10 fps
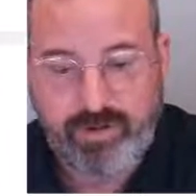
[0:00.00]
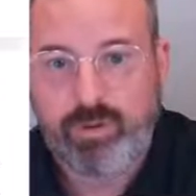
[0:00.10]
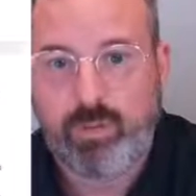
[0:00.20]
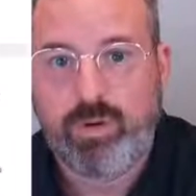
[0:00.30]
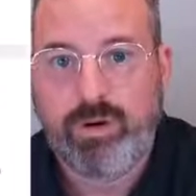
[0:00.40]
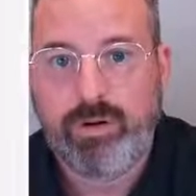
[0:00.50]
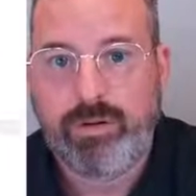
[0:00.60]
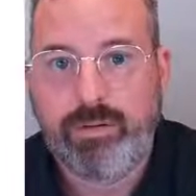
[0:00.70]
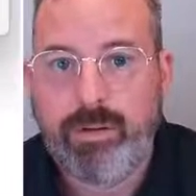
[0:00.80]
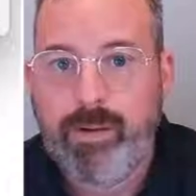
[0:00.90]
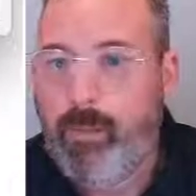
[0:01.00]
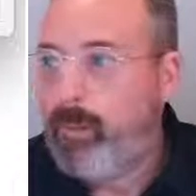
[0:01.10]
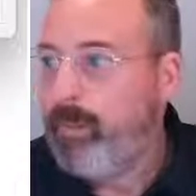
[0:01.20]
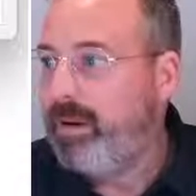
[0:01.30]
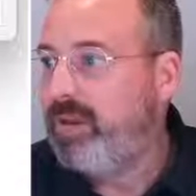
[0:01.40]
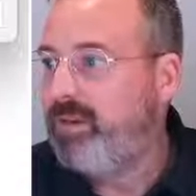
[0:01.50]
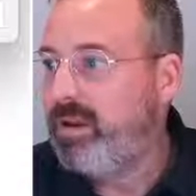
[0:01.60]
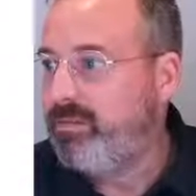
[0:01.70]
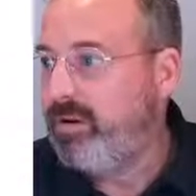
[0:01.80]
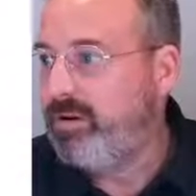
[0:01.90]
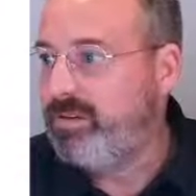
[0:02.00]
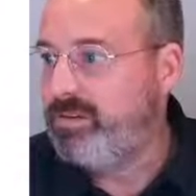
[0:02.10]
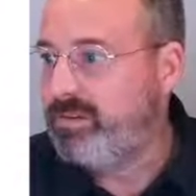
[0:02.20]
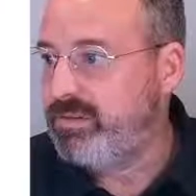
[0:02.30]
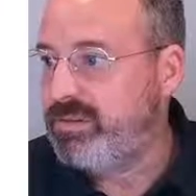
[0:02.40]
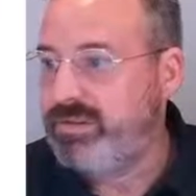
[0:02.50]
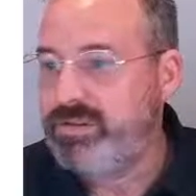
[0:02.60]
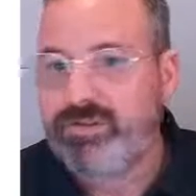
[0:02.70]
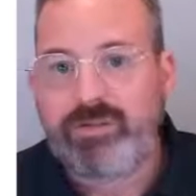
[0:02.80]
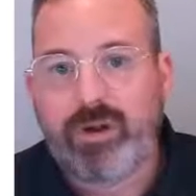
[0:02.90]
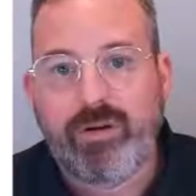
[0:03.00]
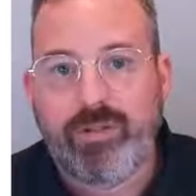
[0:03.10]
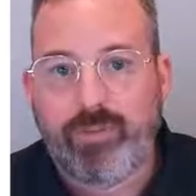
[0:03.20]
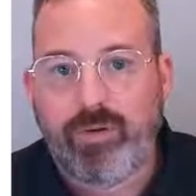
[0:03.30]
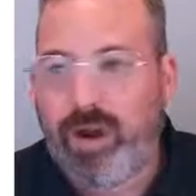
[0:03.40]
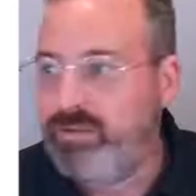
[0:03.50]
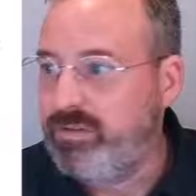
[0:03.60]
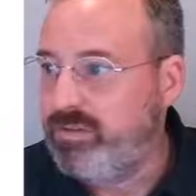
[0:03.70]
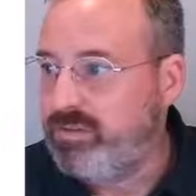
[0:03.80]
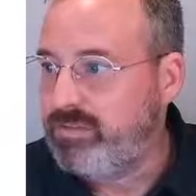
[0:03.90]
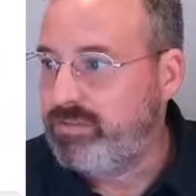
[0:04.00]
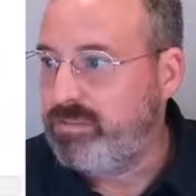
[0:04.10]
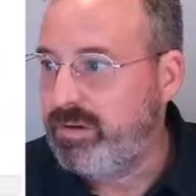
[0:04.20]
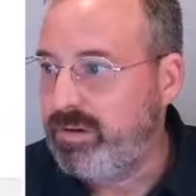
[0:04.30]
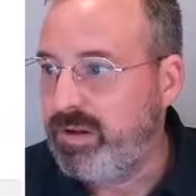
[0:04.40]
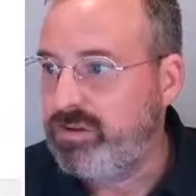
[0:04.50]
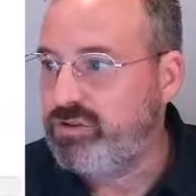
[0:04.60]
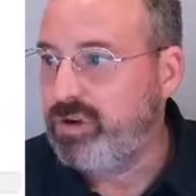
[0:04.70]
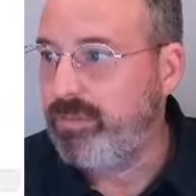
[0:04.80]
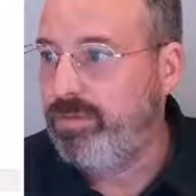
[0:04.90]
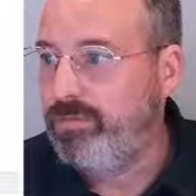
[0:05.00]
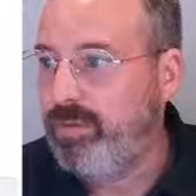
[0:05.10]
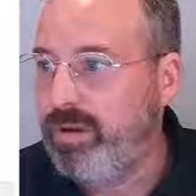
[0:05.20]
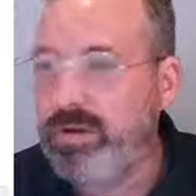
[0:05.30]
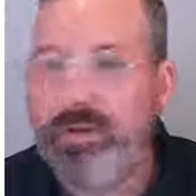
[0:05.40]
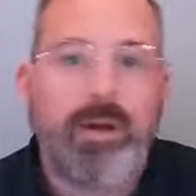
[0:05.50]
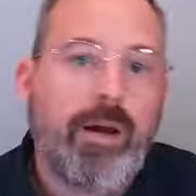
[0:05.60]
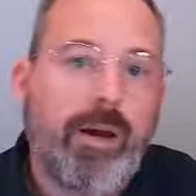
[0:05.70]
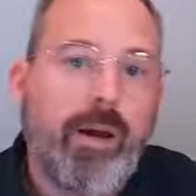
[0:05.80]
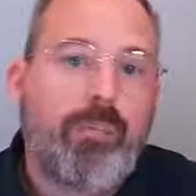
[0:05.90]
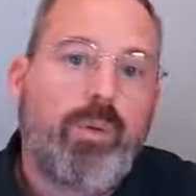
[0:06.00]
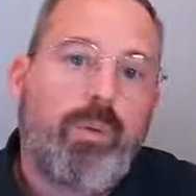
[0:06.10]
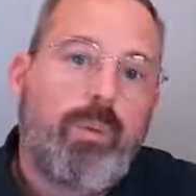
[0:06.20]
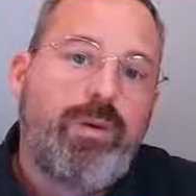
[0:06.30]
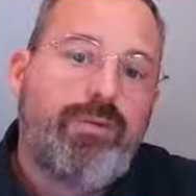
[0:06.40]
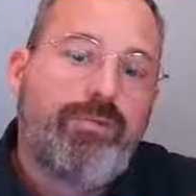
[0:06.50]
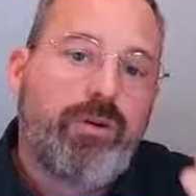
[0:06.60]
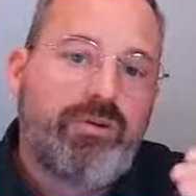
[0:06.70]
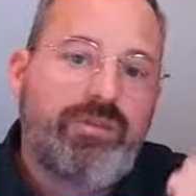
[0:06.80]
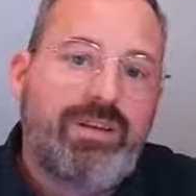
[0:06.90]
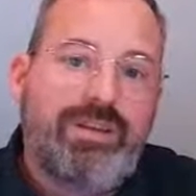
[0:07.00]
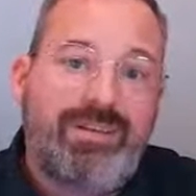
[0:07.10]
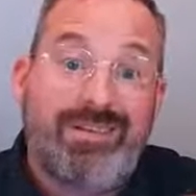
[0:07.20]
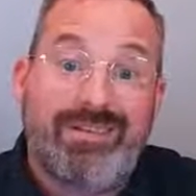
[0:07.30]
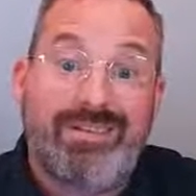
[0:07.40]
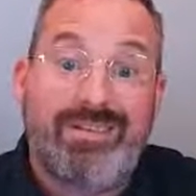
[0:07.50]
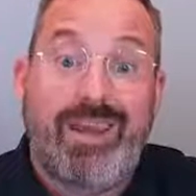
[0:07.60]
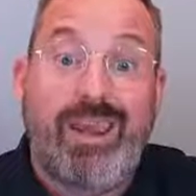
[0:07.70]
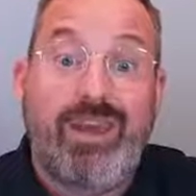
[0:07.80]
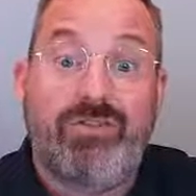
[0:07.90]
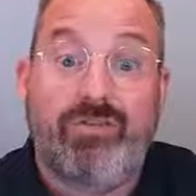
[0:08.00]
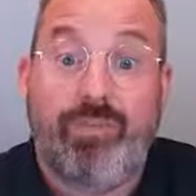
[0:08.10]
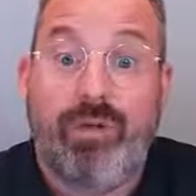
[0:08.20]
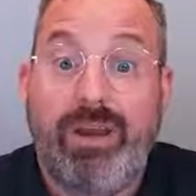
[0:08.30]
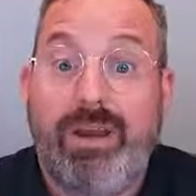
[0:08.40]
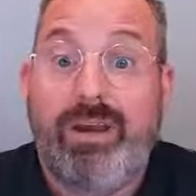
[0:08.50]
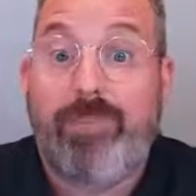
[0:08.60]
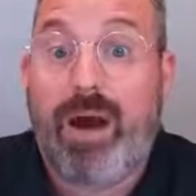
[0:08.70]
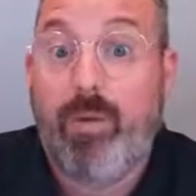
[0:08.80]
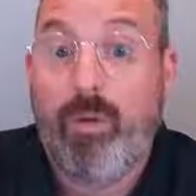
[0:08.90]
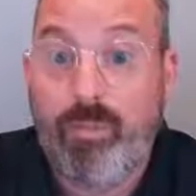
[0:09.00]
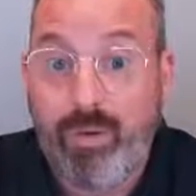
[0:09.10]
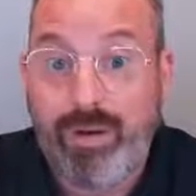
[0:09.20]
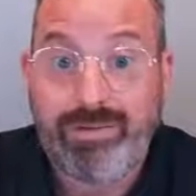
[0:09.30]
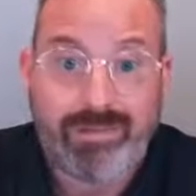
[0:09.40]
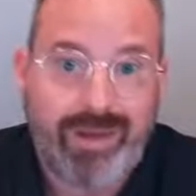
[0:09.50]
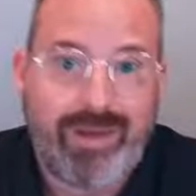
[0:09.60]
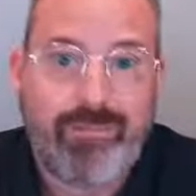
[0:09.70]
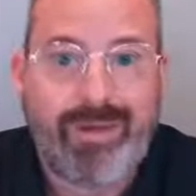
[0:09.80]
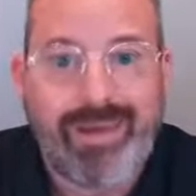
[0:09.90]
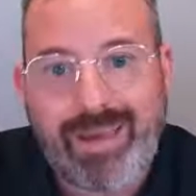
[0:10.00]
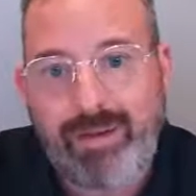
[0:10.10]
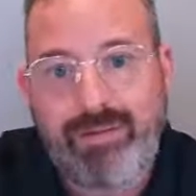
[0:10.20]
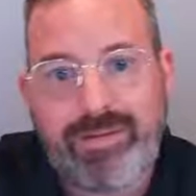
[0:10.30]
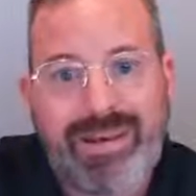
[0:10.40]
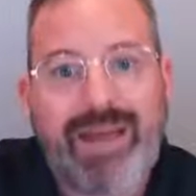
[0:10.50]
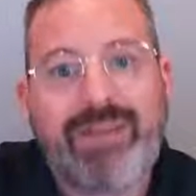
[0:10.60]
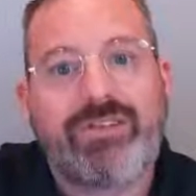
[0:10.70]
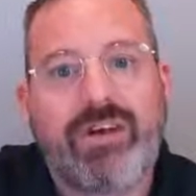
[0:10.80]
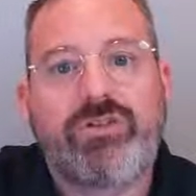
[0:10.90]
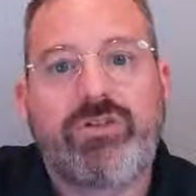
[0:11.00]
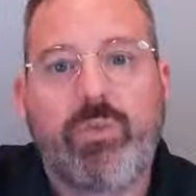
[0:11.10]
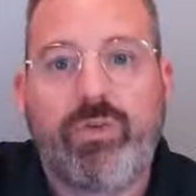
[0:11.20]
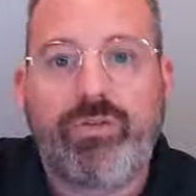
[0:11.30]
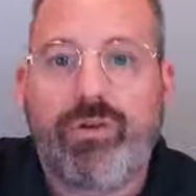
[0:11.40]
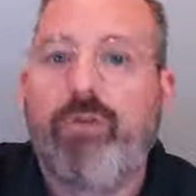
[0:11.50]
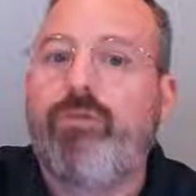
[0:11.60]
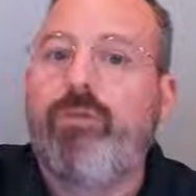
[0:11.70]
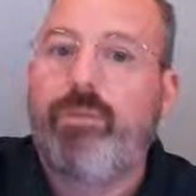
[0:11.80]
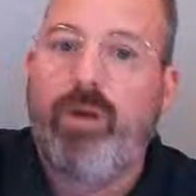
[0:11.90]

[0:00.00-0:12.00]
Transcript: into Word, and I've kind of already started the process to kind of jump through it. But when we first get to the stage of bringing in PowerPoints, and again, the next section will start from,